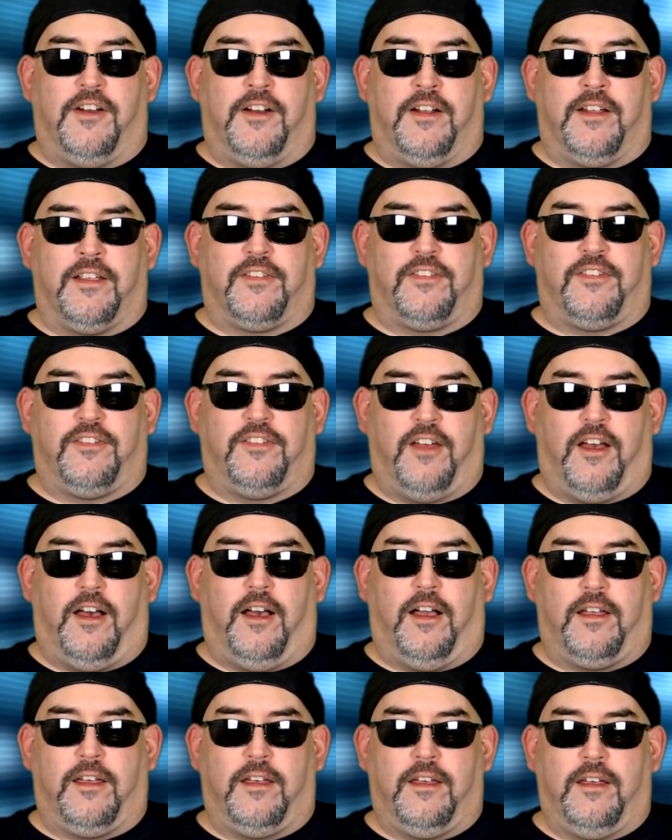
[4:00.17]
gonna
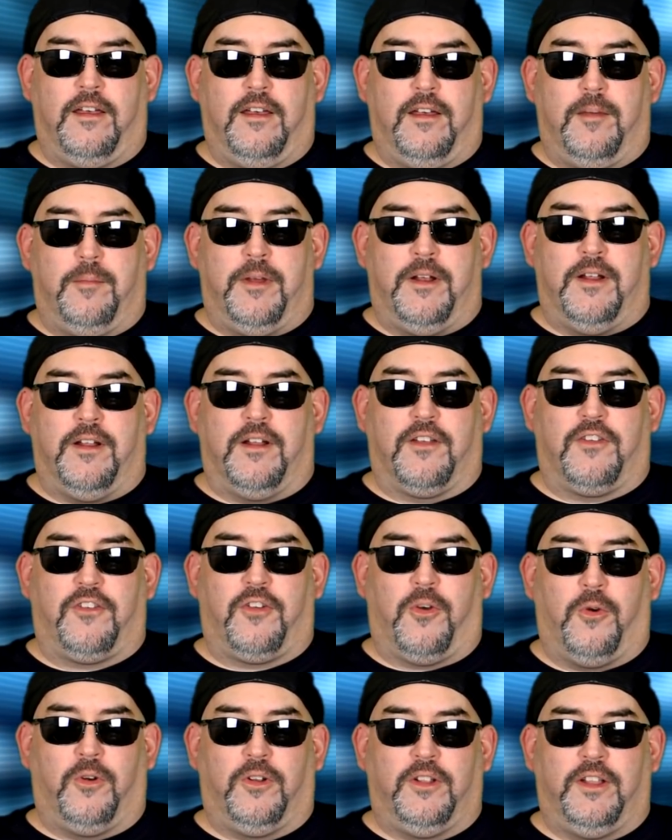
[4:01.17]
suck, but in a
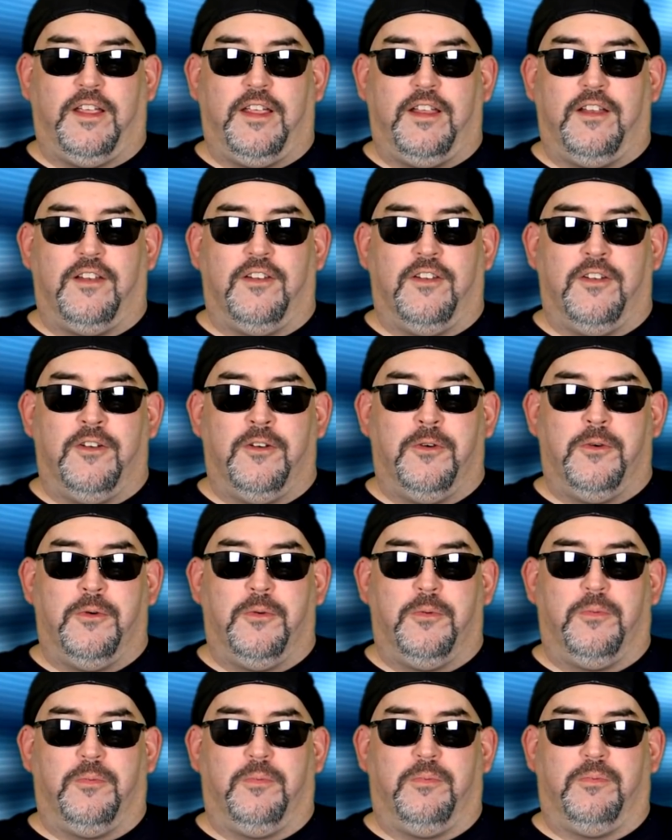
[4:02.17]
totally
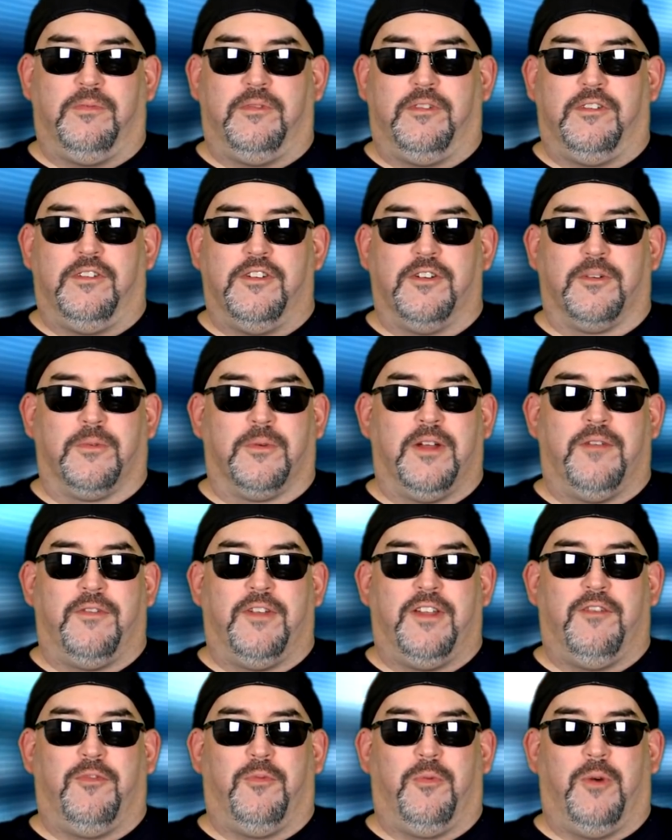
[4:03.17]
new,
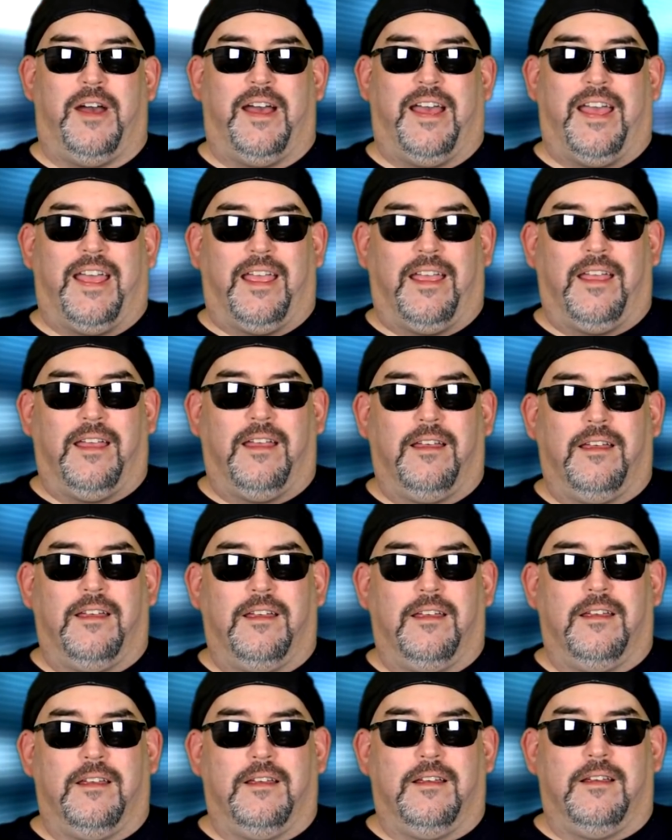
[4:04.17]
derivative way.
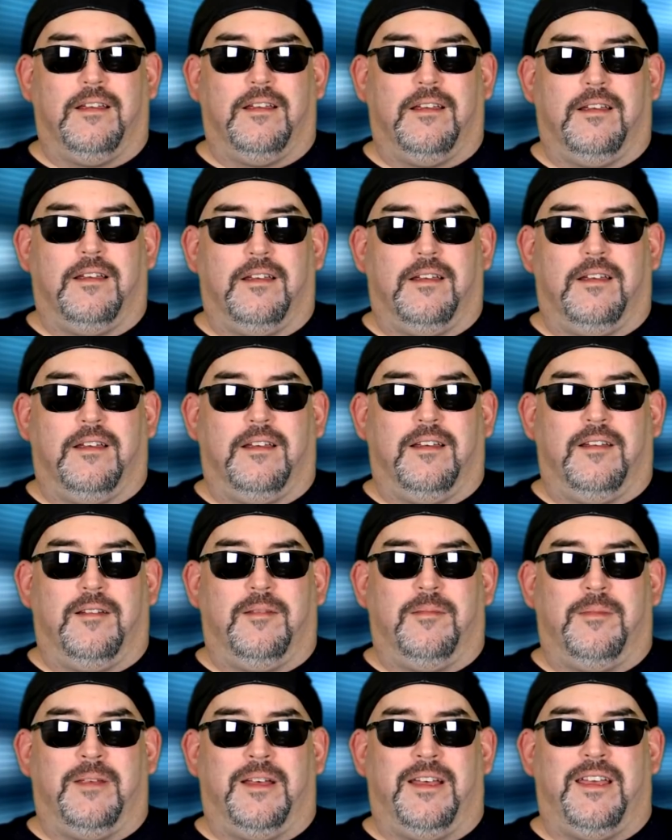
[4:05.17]

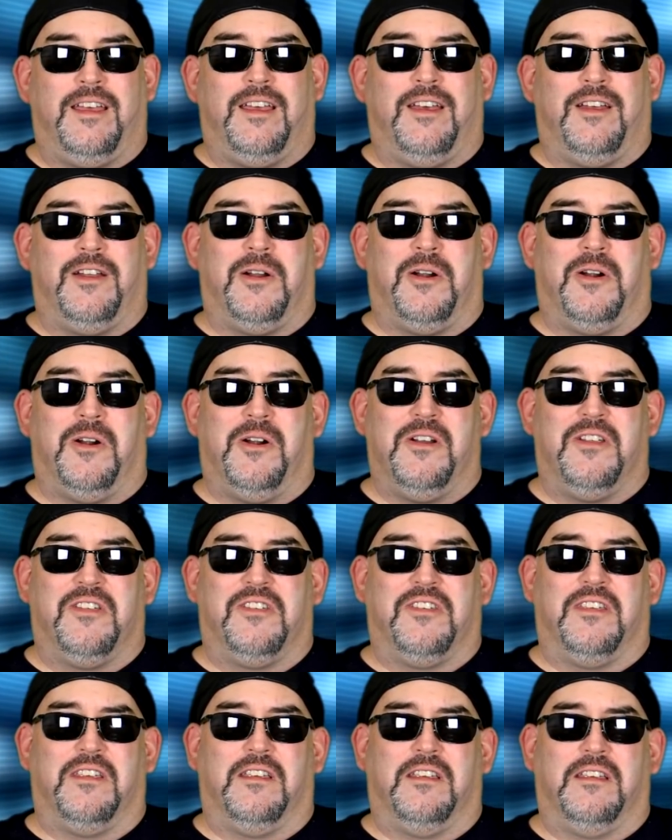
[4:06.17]
My head
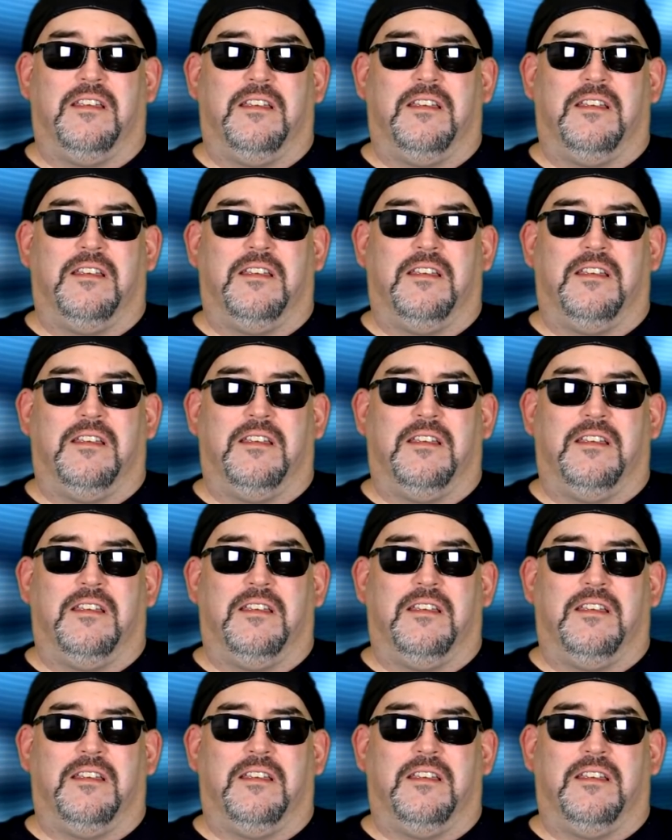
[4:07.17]
hurts.